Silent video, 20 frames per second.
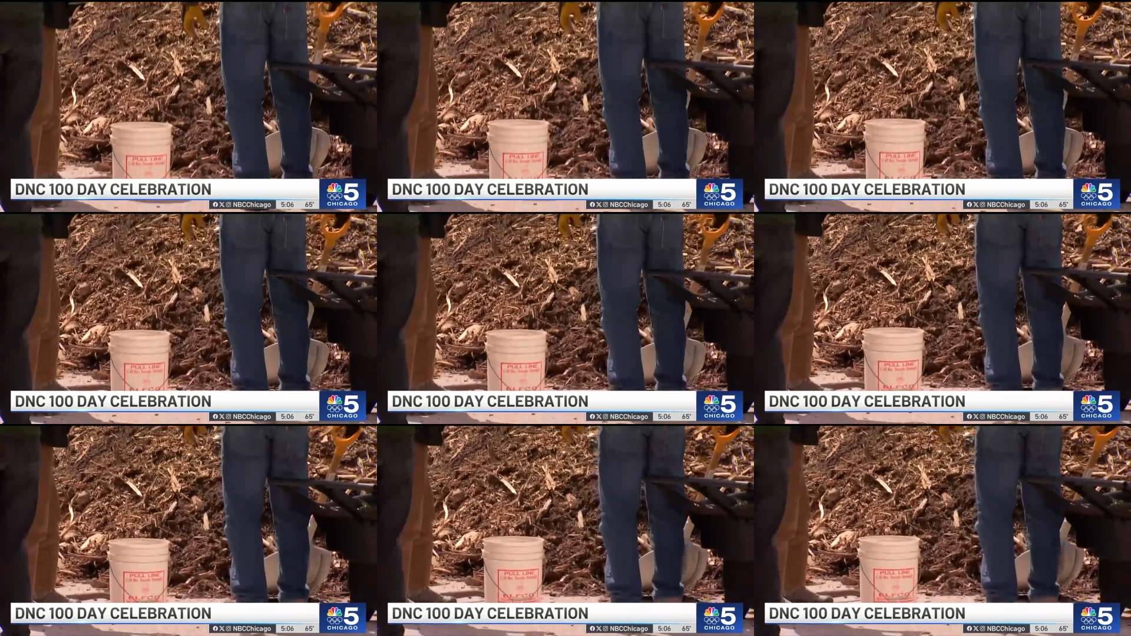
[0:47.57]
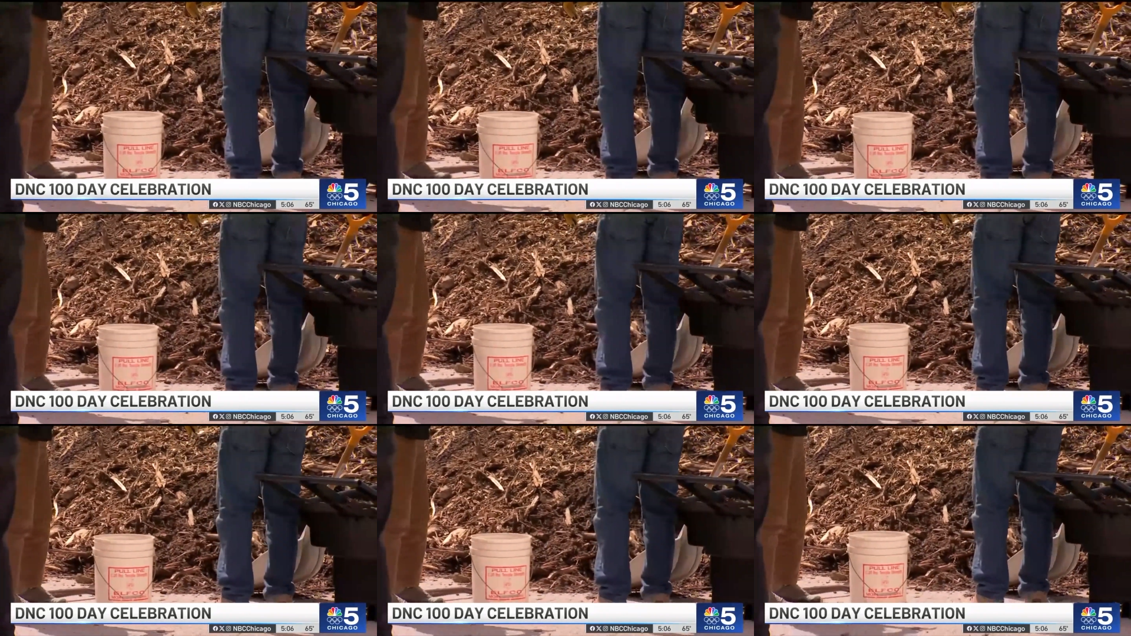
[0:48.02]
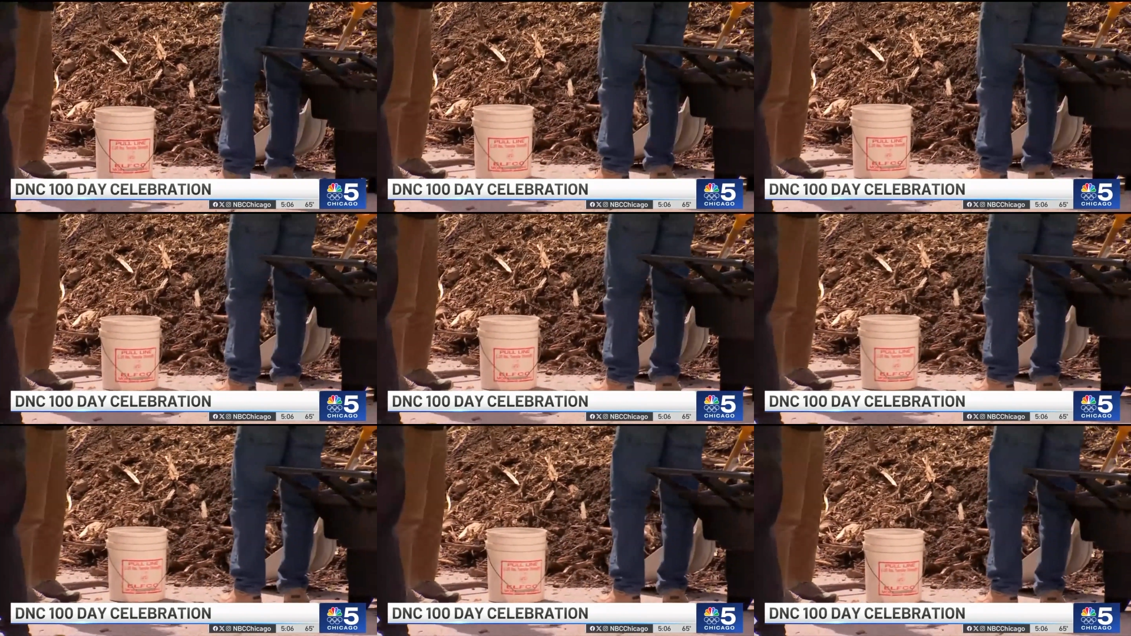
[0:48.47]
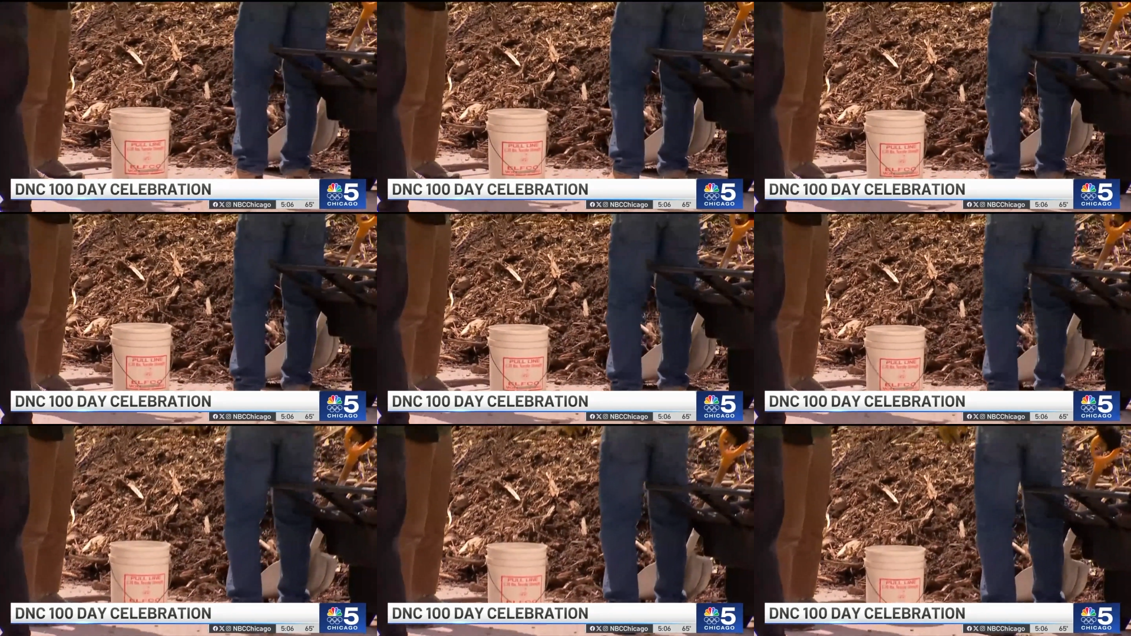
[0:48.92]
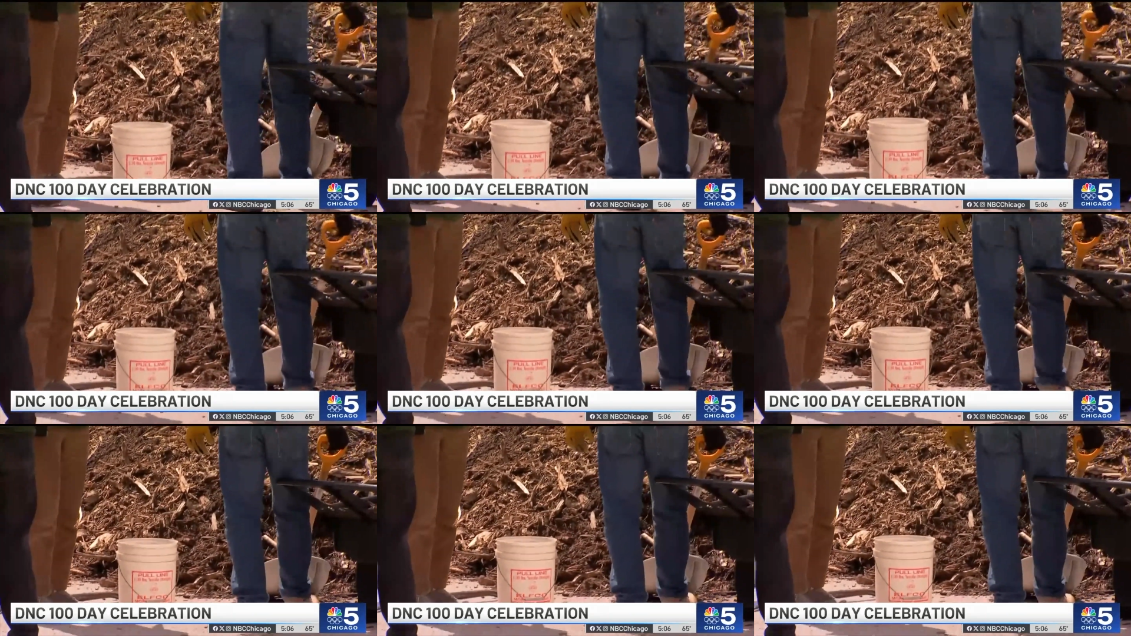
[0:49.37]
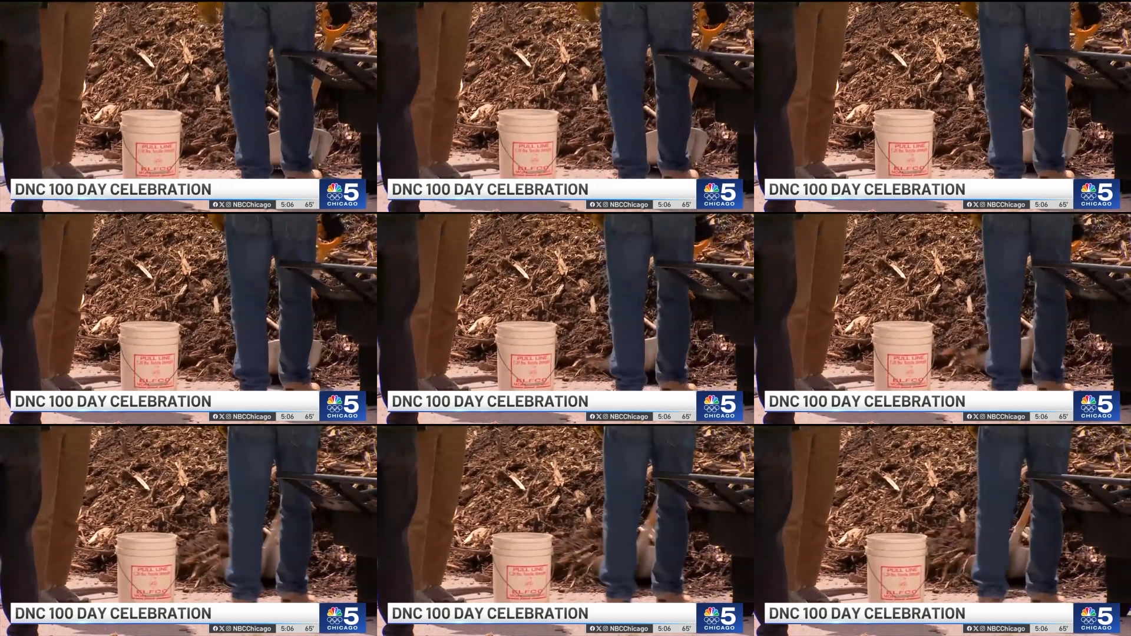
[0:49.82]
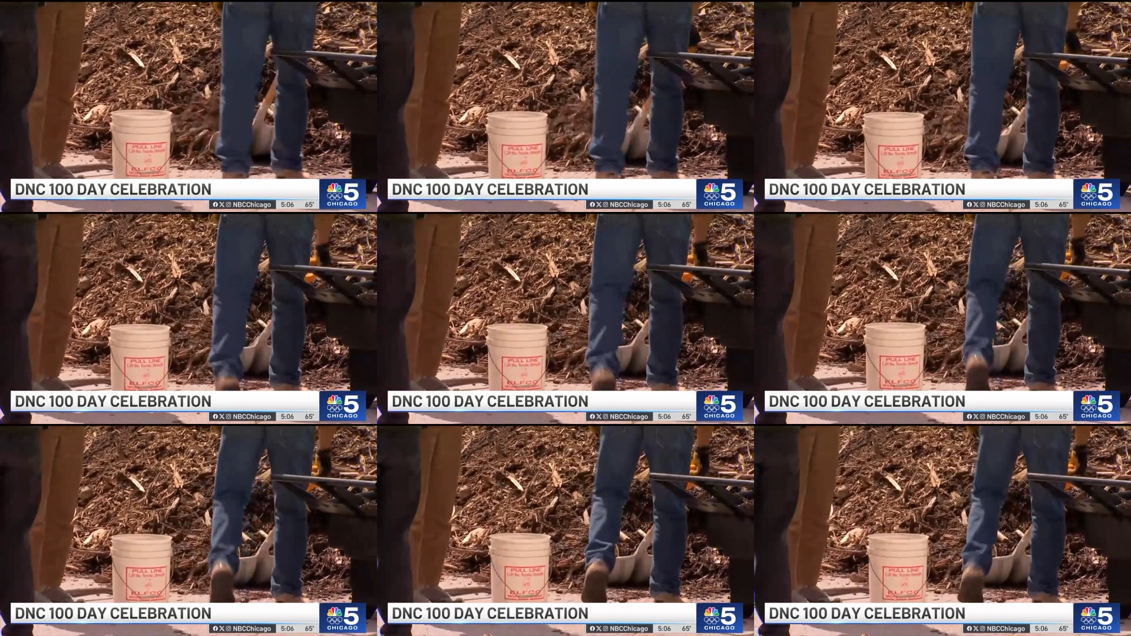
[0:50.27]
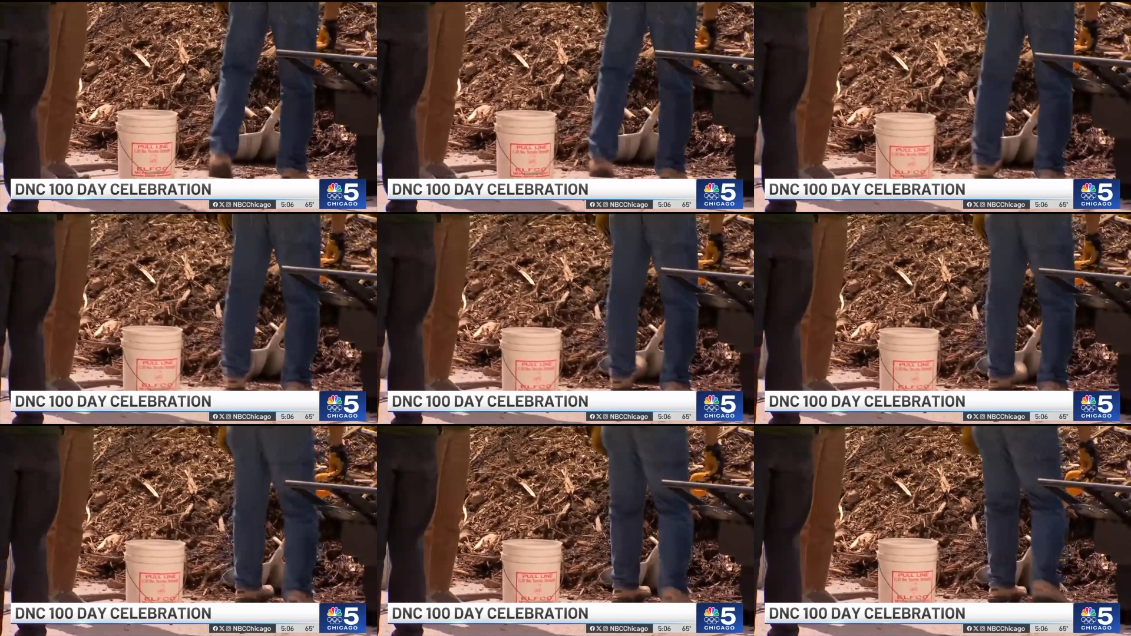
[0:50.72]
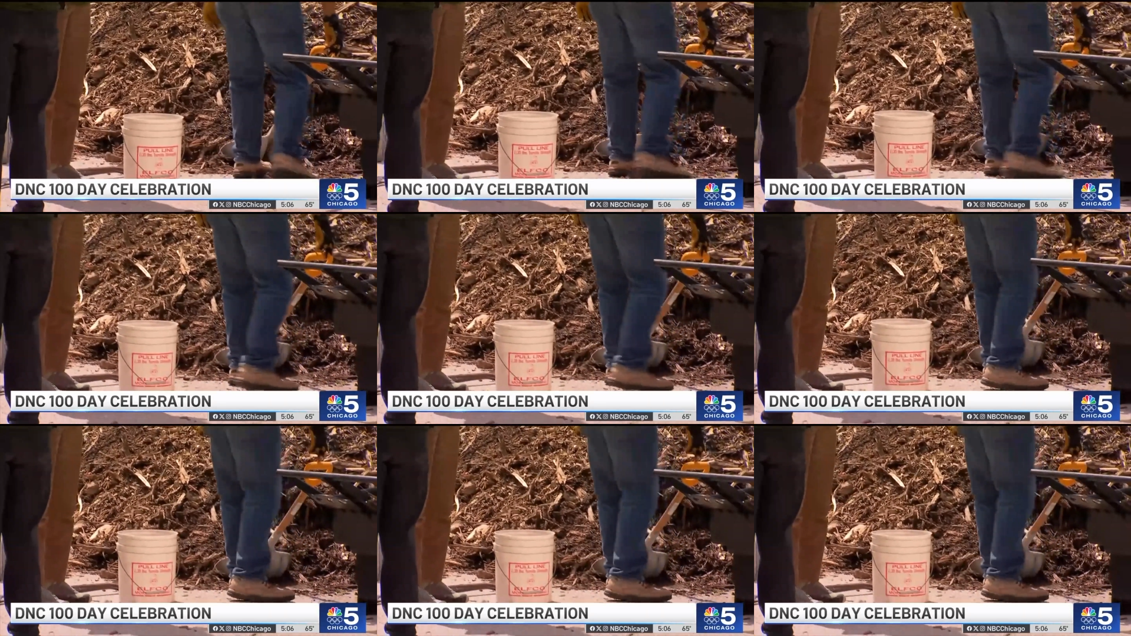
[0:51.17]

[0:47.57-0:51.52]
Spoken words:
[unreadable: no face in view]